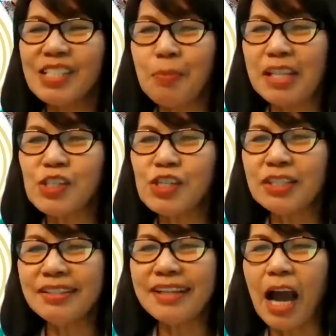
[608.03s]

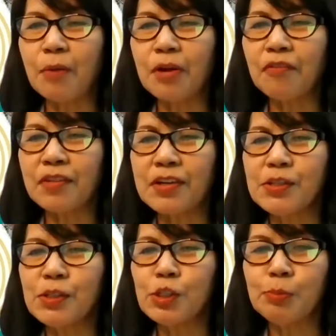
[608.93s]
mentioned, our
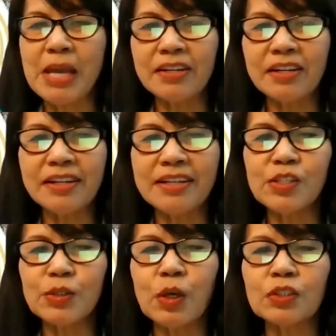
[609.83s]
first speaker
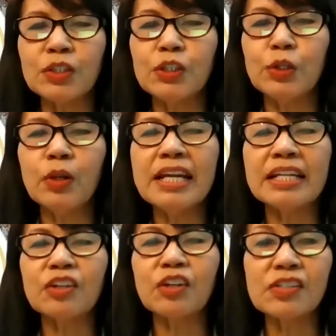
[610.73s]
is Dr.
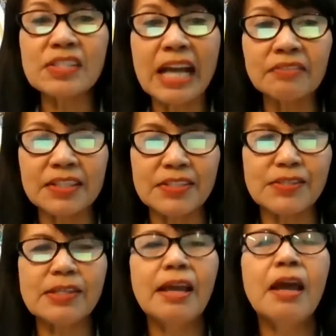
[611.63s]
Julian
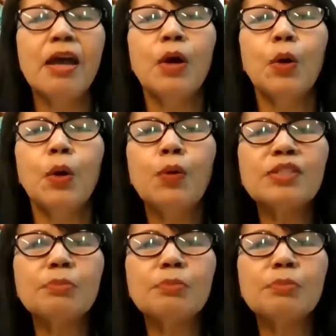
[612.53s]
Gonsalves, who has